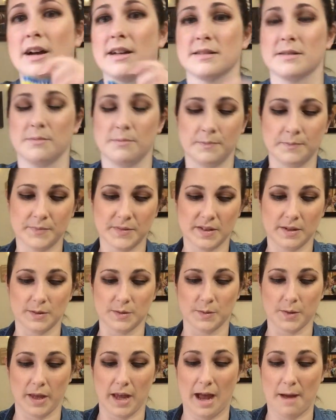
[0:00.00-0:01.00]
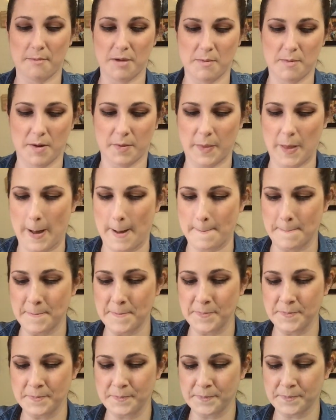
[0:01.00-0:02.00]
awesome. So I was really happy about that.
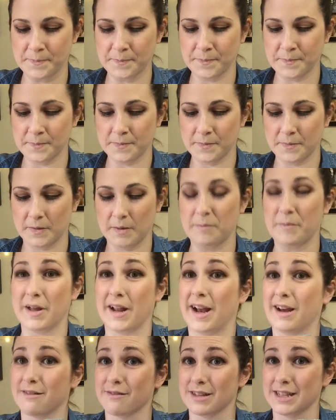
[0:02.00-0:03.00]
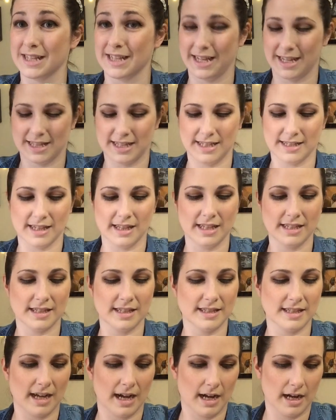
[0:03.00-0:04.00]
But I really like these. And this
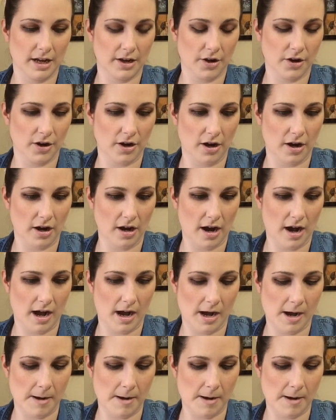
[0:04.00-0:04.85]
is on her,